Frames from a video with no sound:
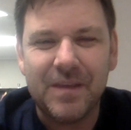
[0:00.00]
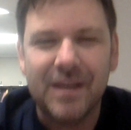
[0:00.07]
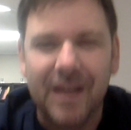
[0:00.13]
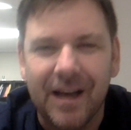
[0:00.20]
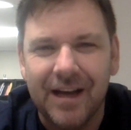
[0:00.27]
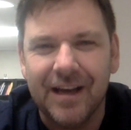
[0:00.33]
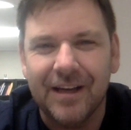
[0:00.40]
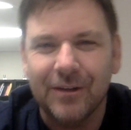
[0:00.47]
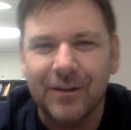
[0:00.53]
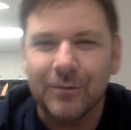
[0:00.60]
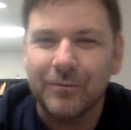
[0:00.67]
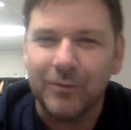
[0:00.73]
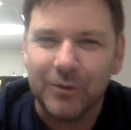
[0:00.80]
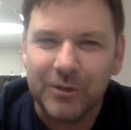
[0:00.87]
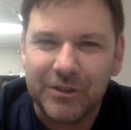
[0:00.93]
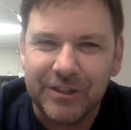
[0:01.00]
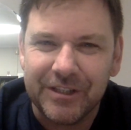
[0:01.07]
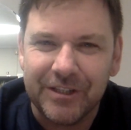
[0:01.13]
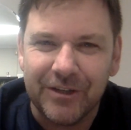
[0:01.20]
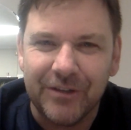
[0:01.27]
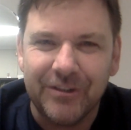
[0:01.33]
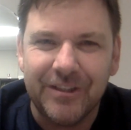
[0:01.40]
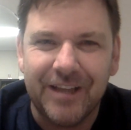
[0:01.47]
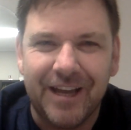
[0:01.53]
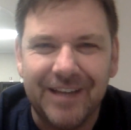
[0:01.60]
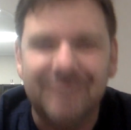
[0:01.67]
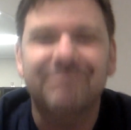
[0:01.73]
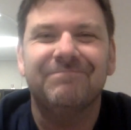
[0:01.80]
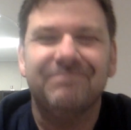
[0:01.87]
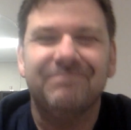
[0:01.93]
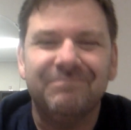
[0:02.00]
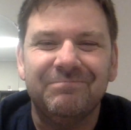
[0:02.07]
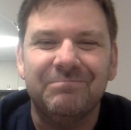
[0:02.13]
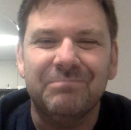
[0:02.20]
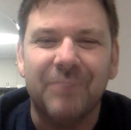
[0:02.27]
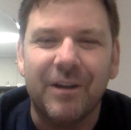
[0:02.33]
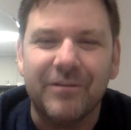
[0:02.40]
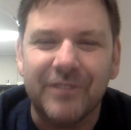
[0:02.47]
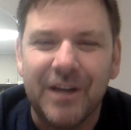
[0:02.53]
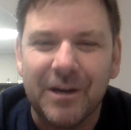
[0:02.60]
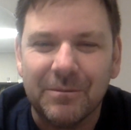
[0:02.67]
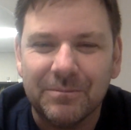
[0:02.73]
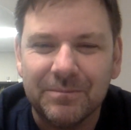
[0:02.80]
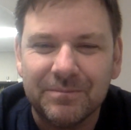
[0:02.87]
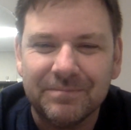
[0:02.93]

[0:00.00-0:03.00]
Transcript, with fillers: Uh, look forward to seeing you on the day. Bye for now.